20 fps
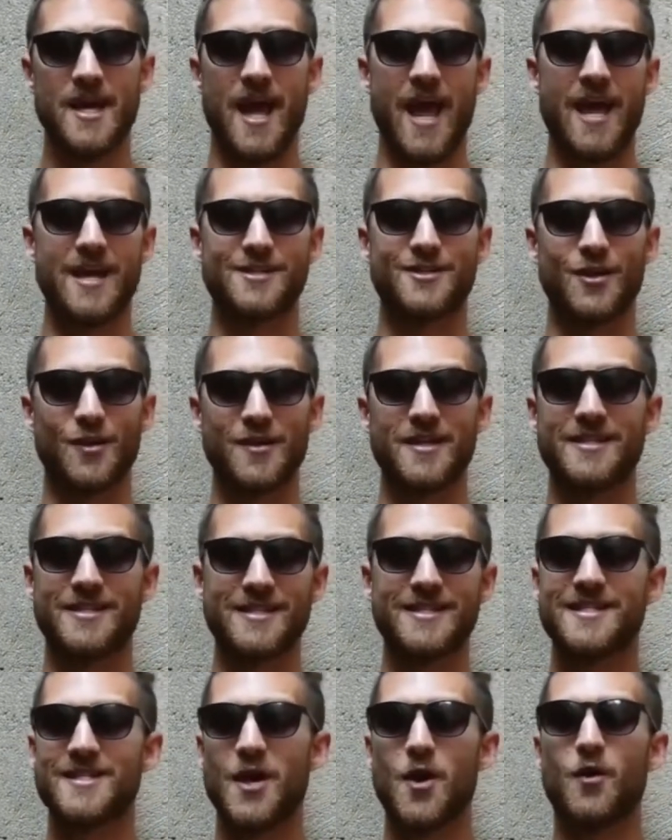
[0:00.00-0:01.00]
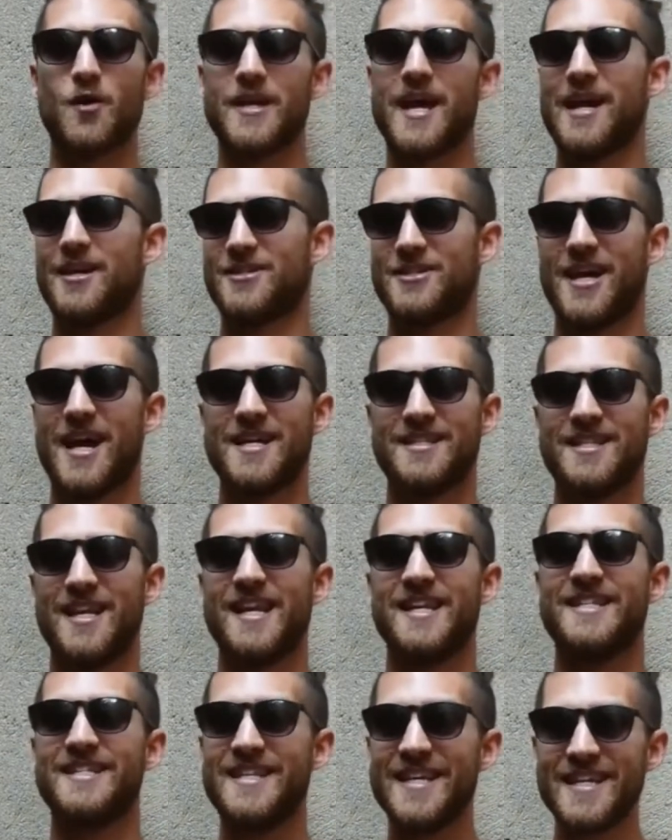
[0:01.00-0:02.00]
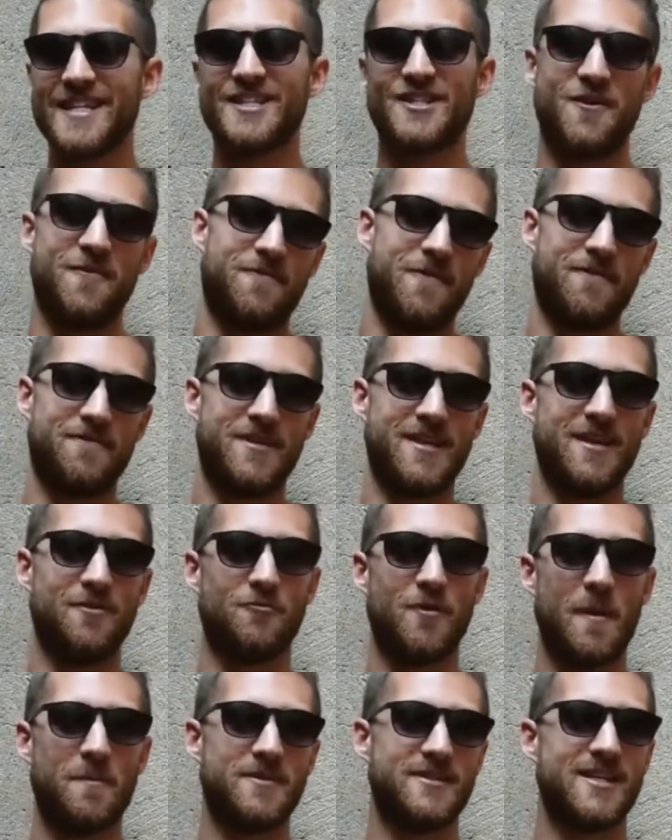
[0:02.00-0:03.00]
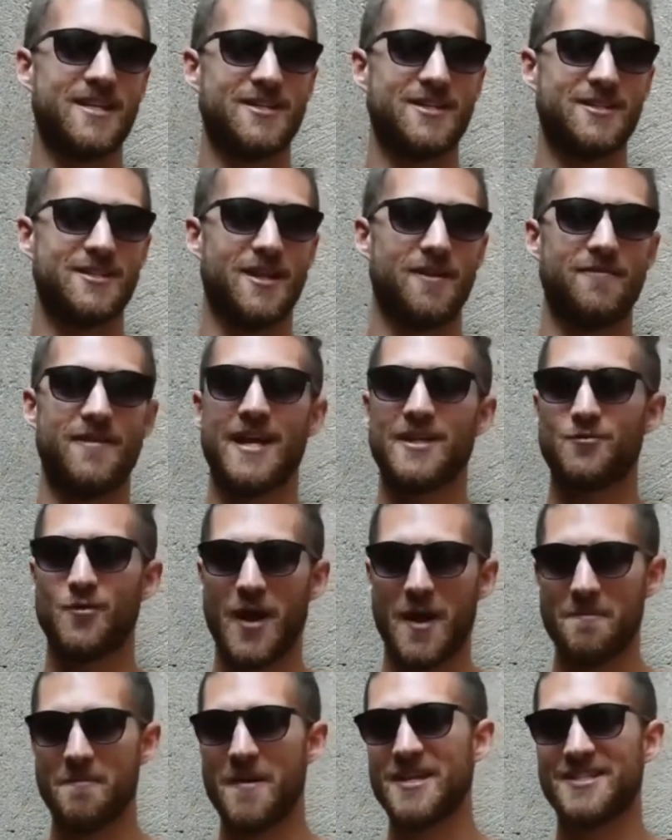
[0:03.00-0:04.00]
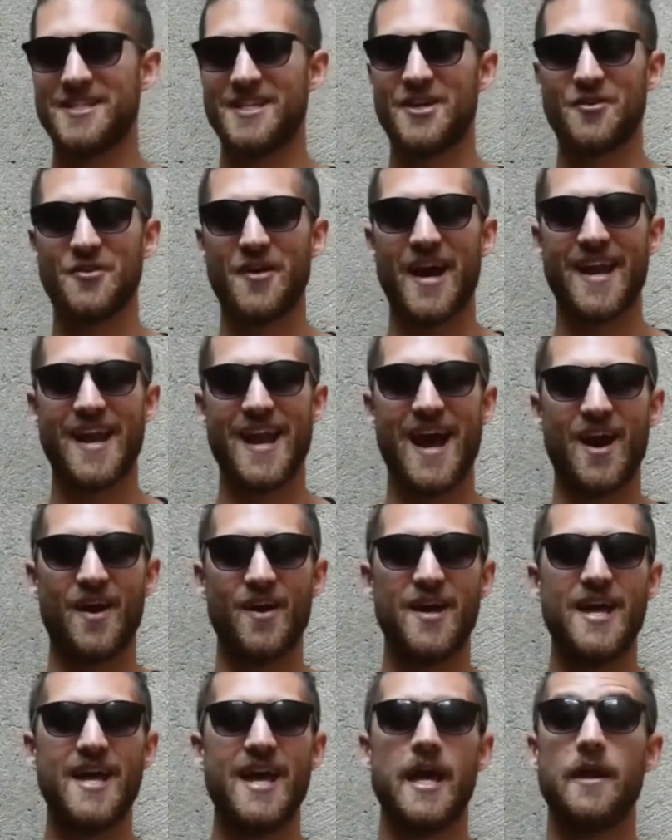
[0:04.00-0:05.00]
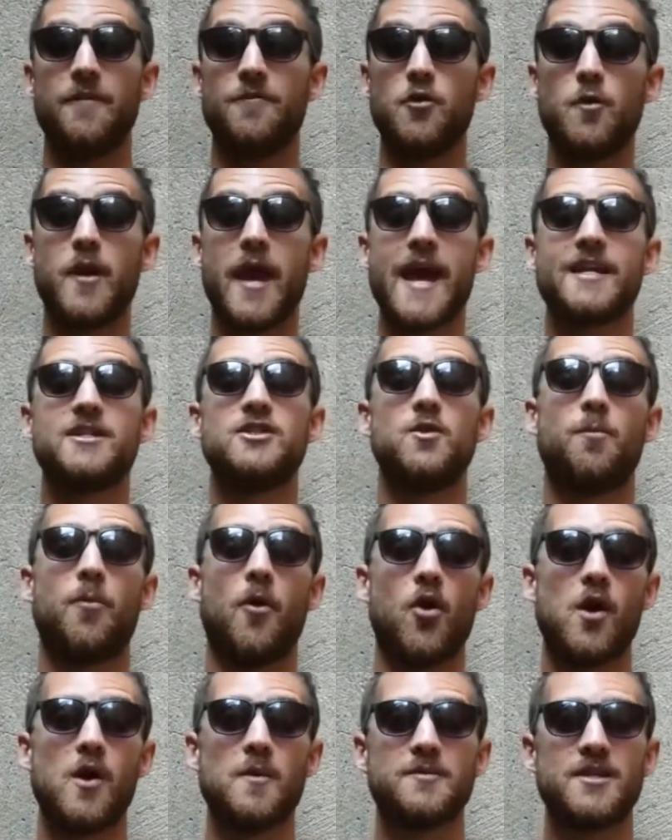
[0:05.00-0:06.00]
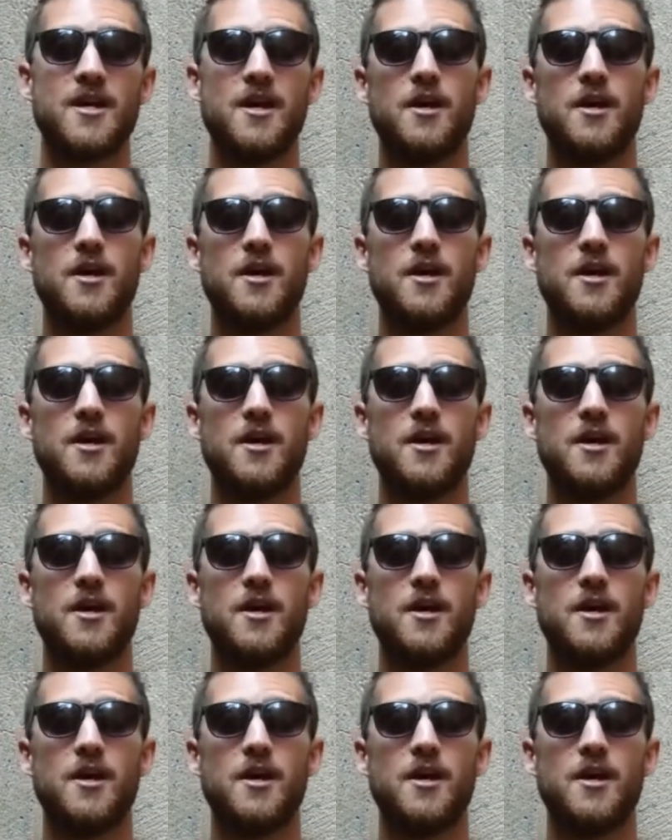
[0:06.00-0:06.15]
And so this is the only exercise that he didn't do 15 repetitions of. That's why I mentioned it right now. If you can't do pull-ups,